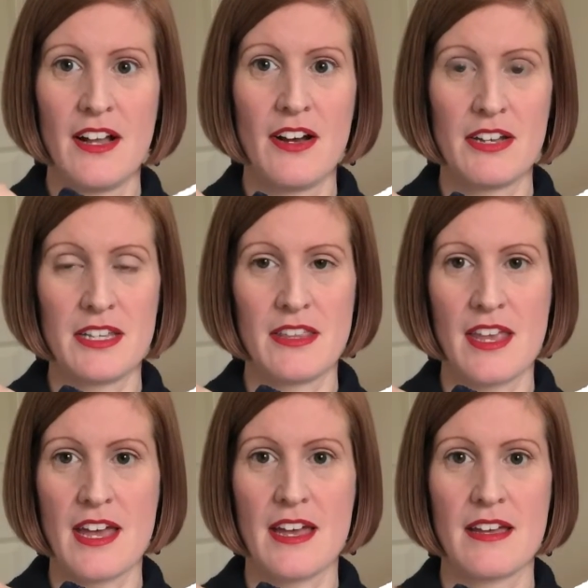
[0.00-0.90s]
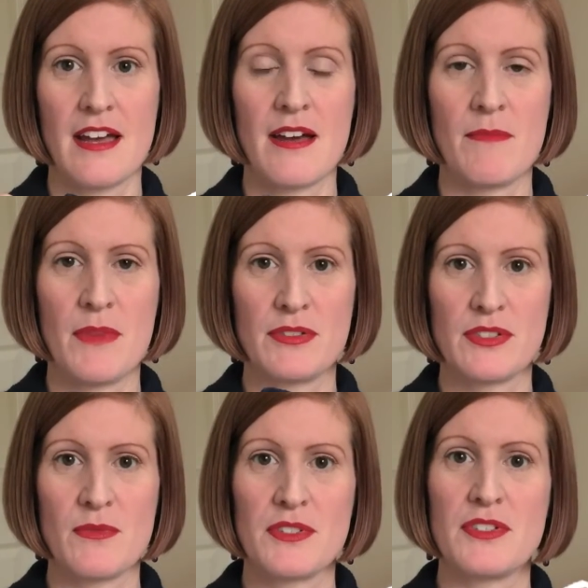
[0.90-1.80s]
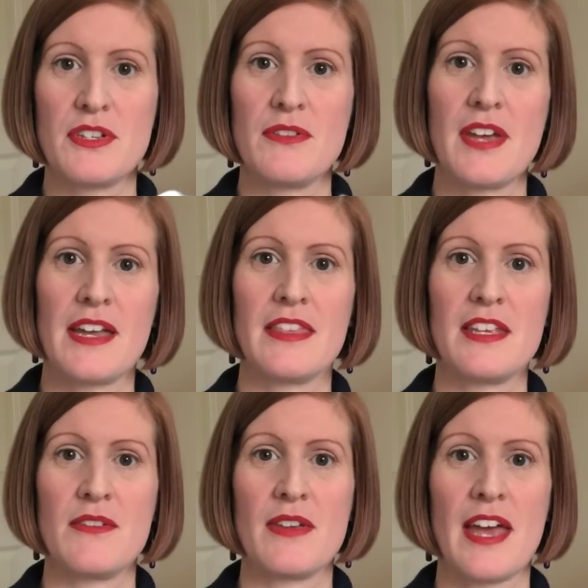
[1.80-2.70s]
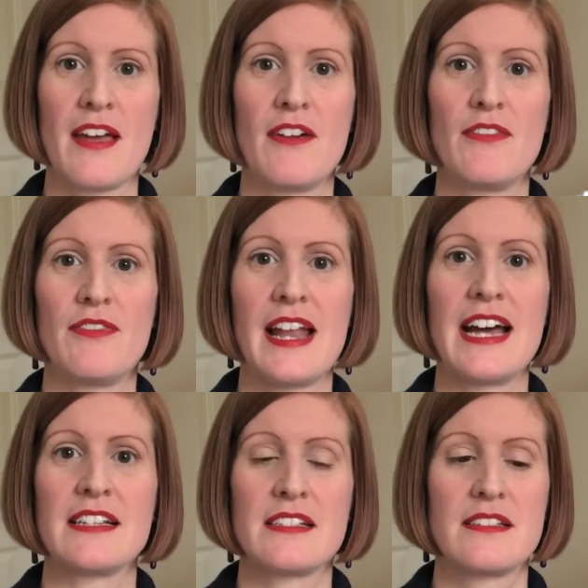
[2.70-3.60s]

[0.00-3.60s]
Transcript: height there. Most of the ones that you get in the UK are flat,